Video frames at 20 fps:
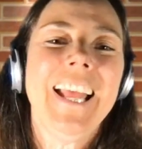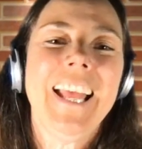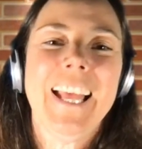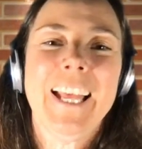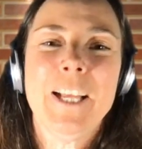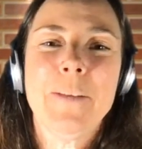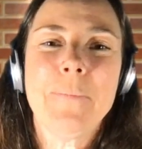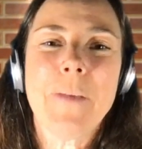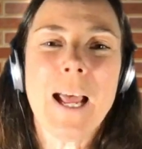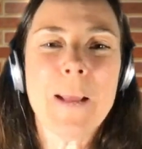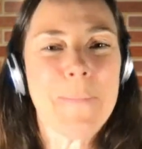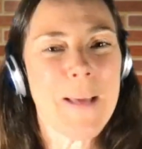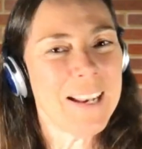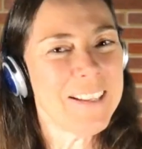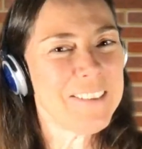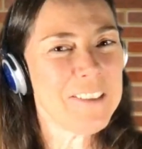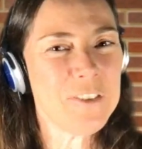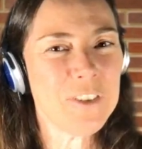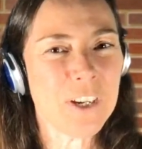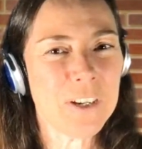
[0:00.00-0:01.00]
I'm
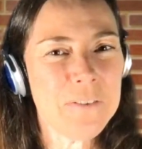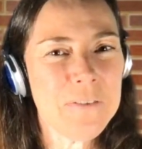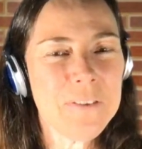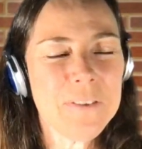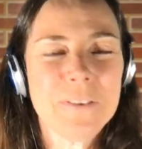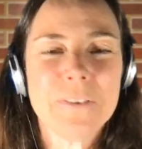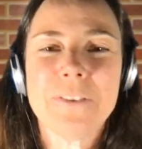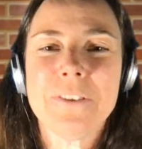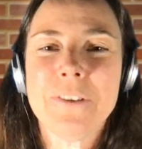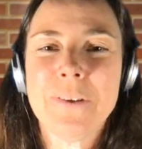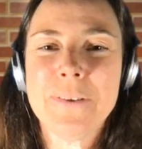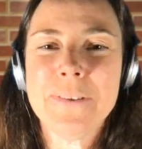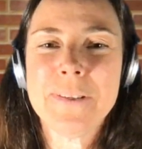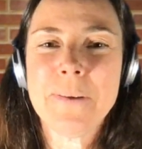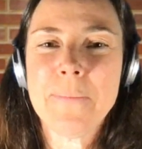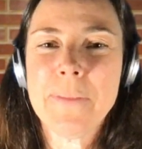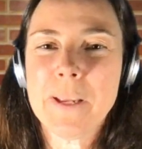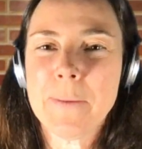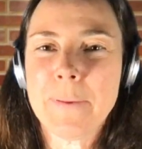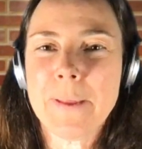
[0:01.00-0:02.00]
Alison Jones, doing
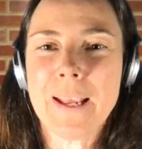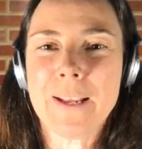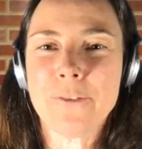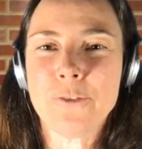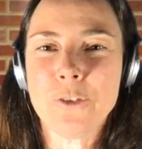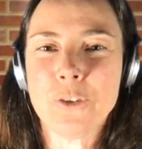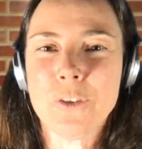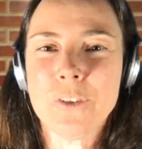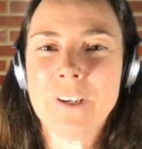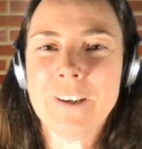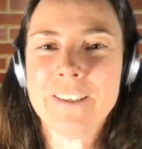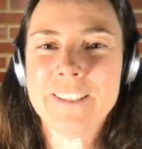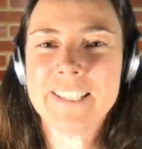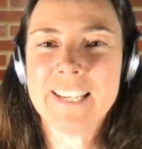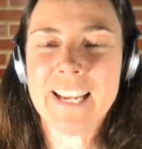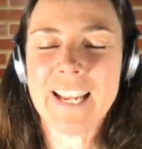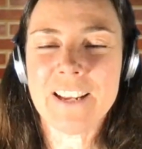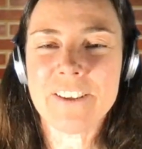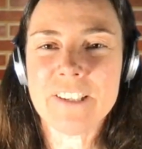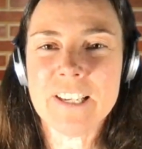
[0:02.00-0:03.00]
something a bit extraordinary
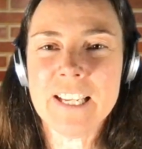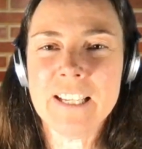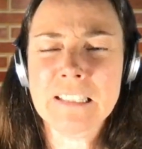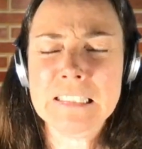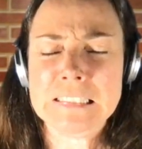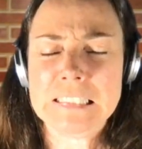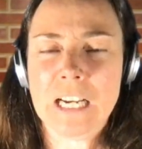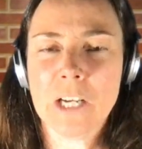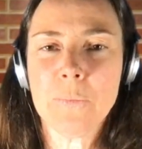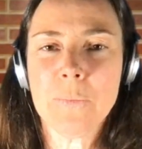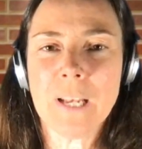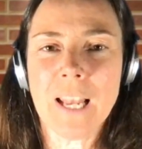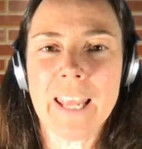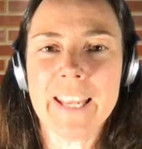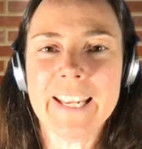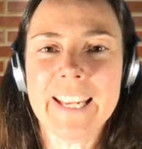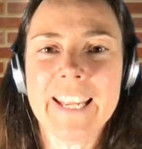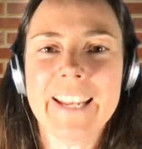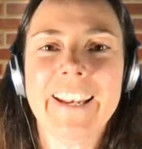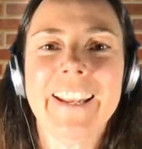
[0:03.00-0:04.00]
today actually, hope you
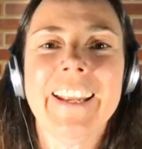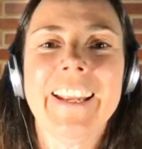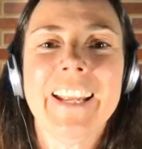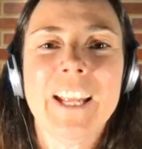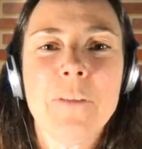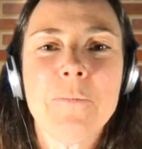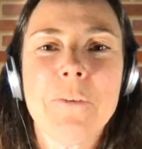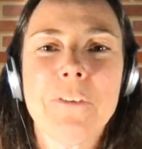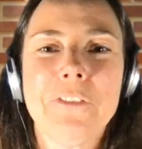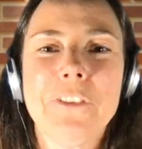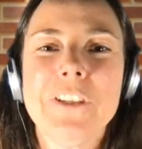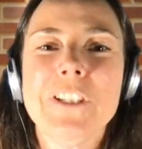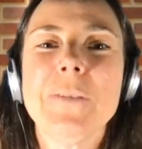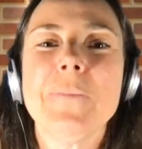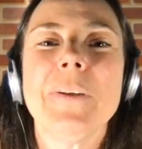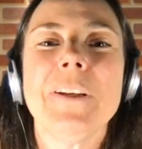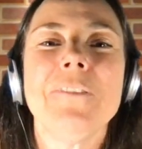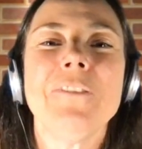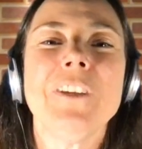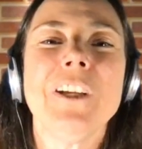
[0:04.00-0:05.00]
like it. But first a
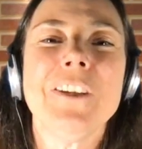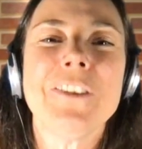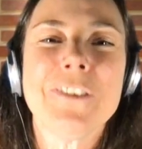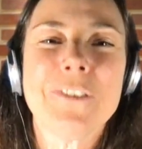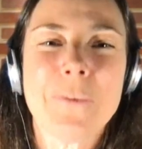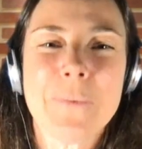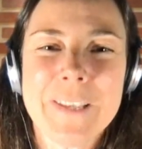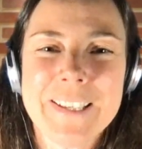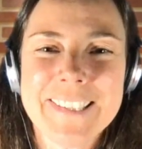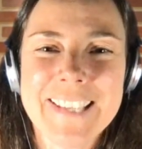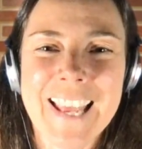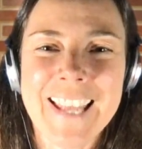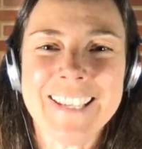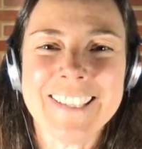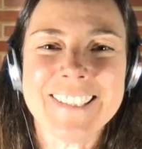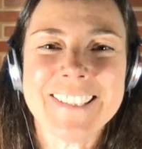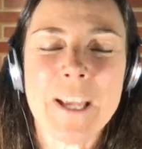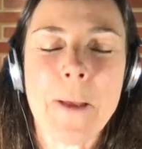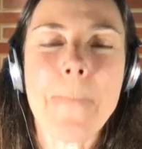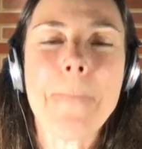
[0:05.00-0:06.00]
bit of news from this
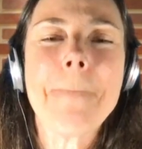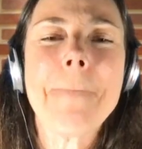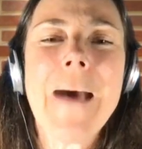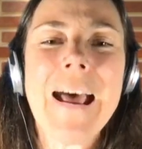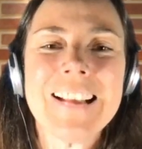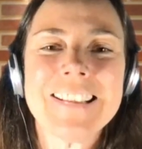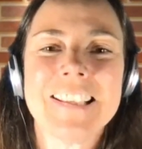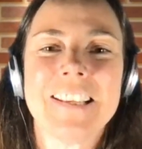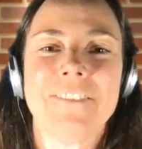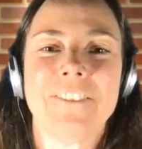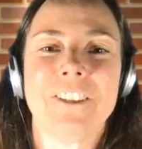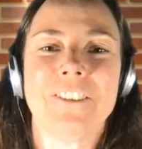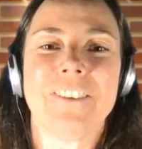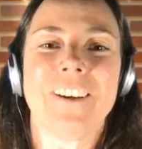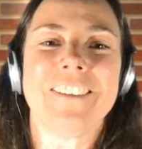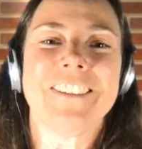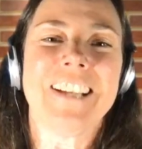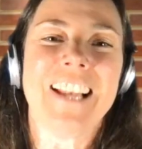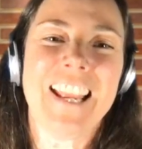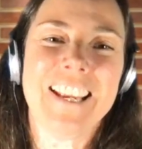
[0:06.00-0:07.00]
end. Massive
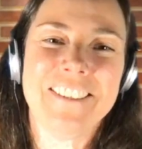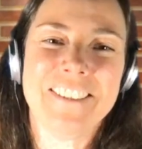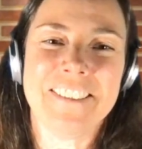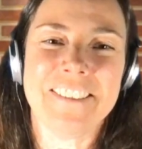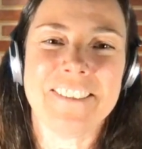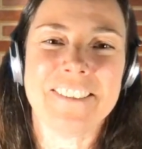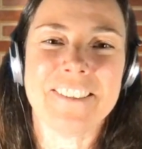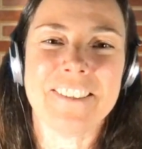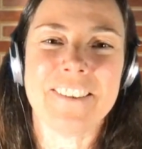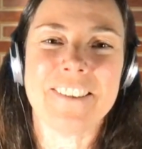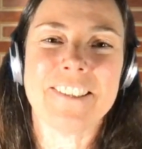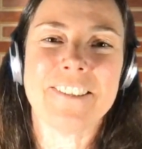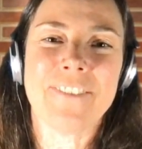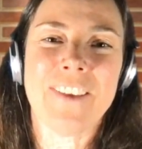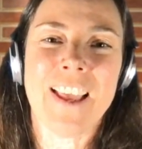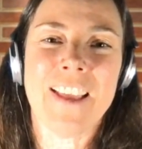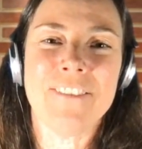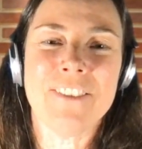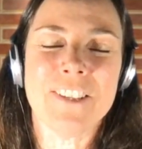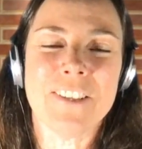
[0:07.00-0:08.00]
congratulations to the
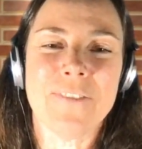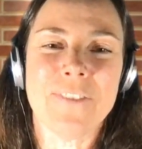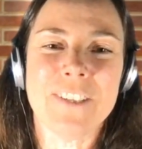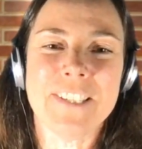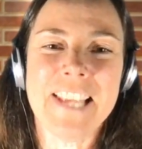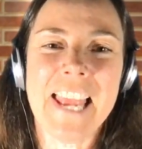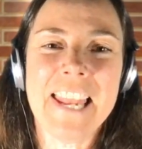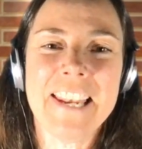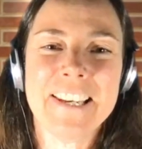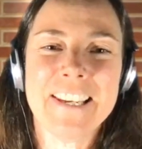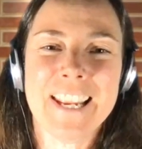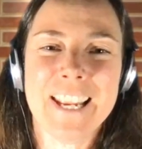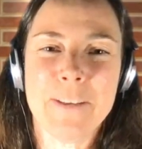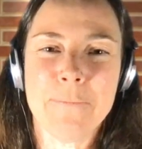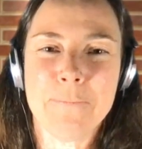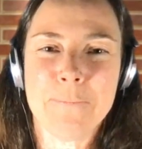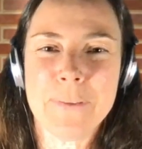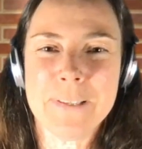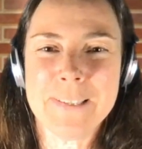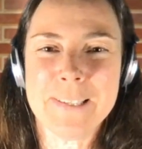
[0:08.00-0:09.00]
survivors of the
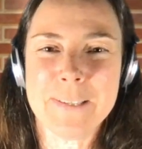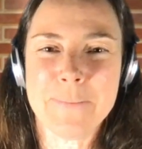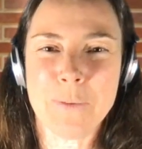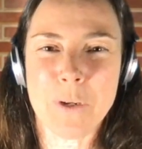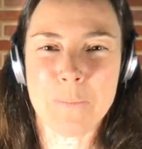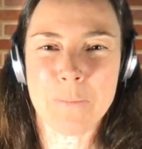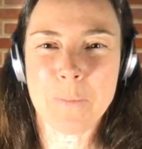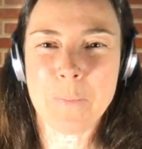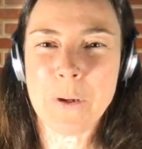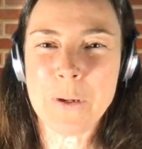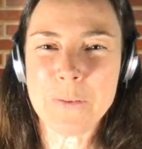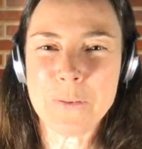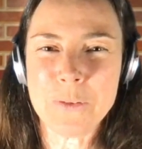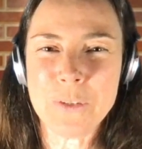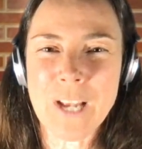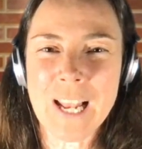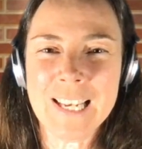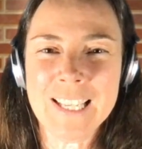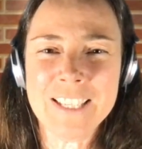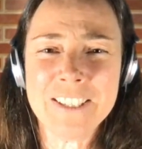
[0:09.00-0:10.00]
10-day Business Book Proposal
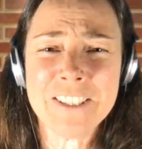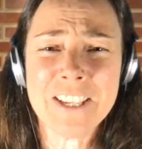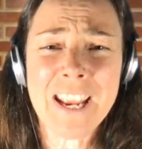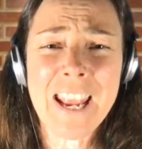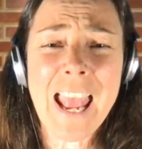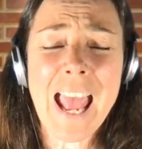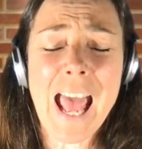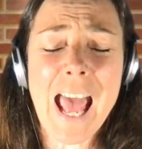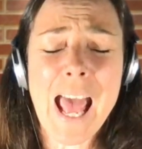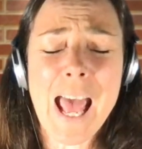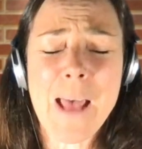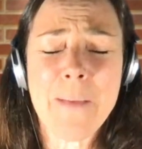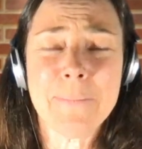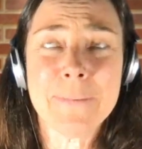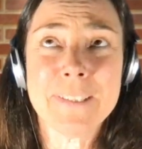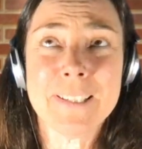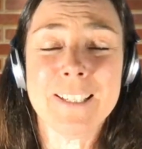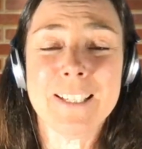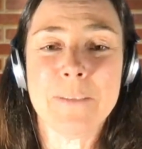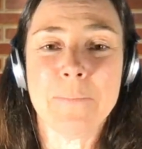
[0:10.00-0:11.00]
Challenge.
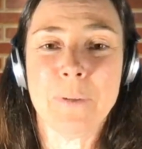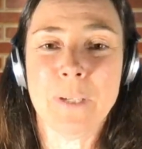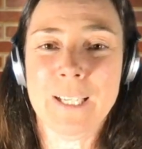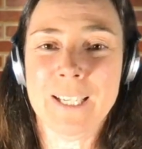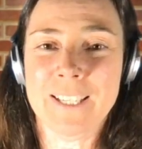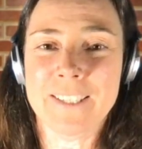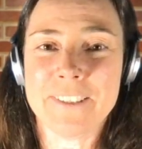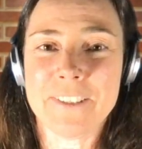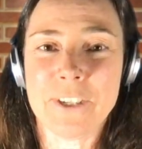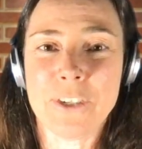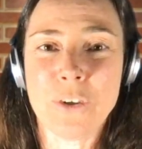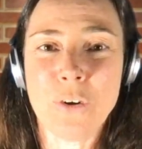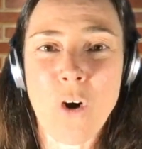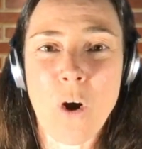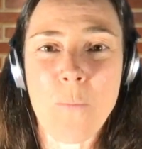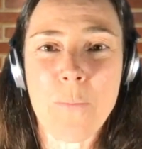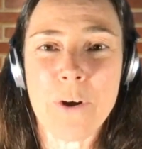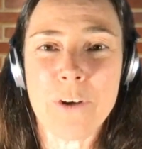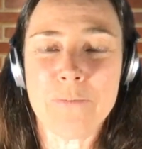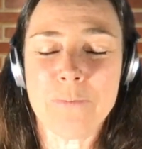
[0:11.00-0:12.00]
Absolutely brilliant
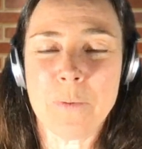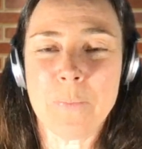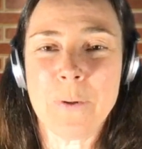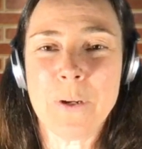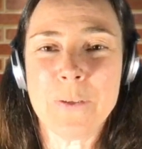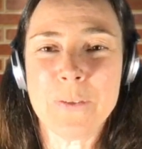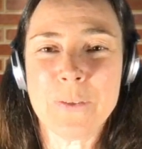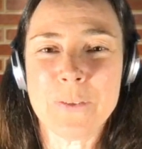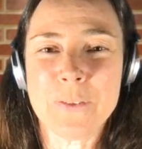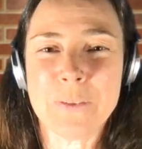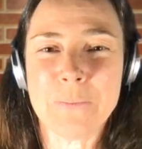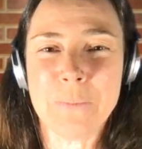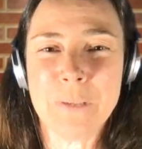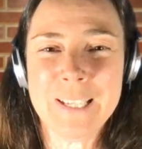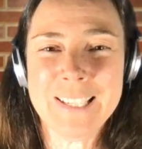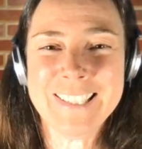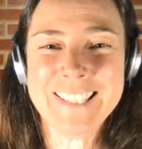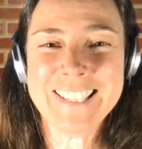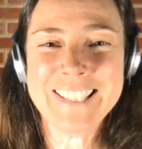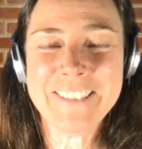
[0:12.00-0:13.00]
crop of proposals
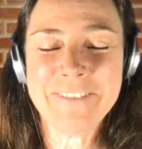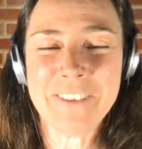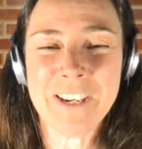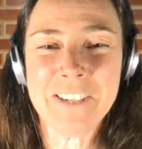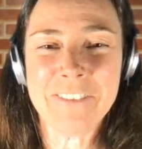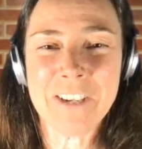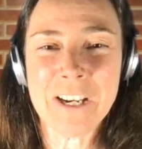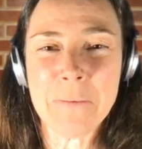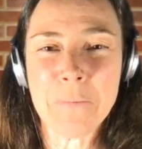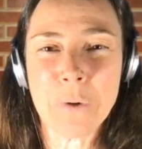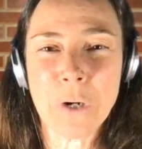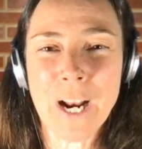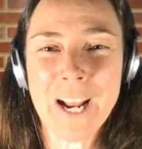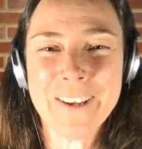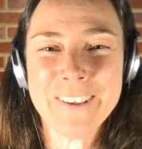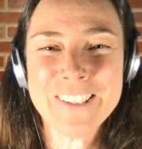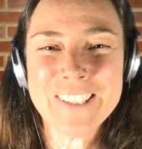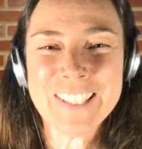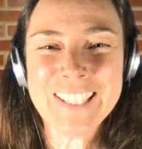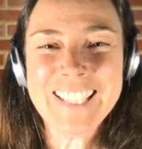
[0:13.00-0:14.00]
completed, very, very
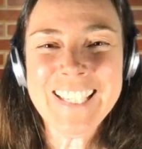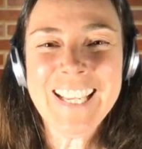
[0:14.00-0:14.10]
proud.